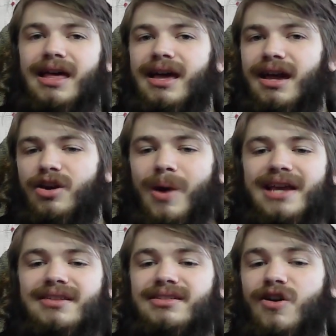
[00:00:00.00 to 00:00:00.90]
In a way
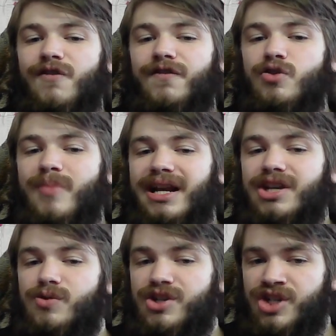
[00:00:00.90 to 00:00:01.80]
so few
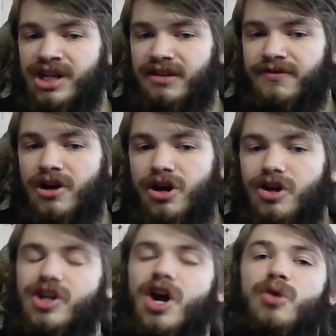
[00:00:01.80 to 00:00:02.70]
manage to achieve,
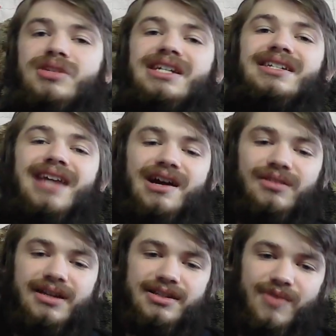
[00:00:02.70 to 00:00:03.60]
no detail
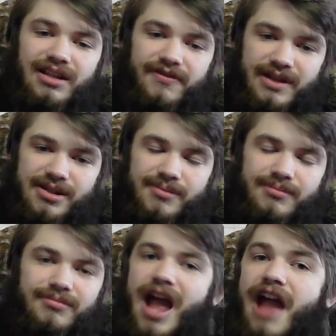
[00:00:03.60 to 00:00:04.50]
is irrelevant.
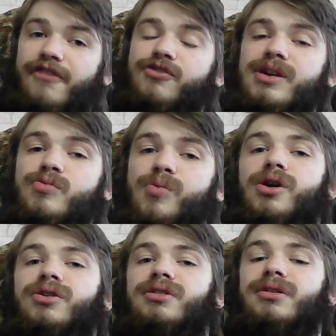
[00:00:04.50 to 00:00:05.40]
Every
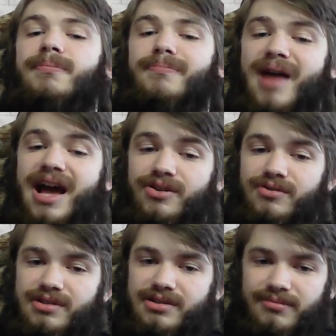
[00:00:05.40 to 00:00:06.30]
word
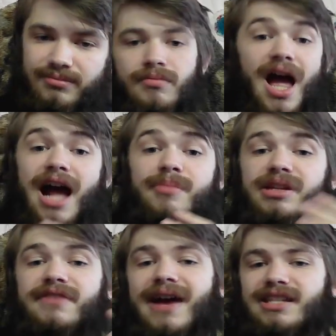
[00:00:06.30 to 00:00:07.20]
matters. I
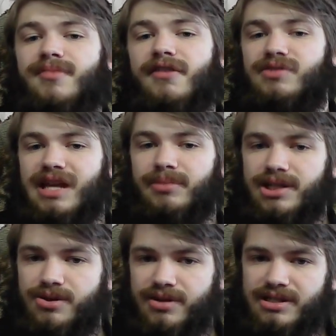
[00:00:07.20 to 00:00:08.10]
believe Asimov was able to
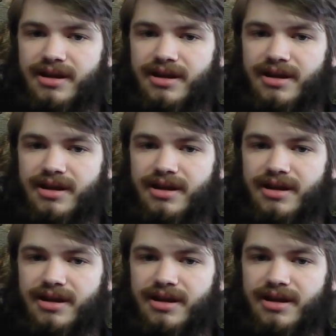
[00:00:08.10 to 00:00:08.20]
do this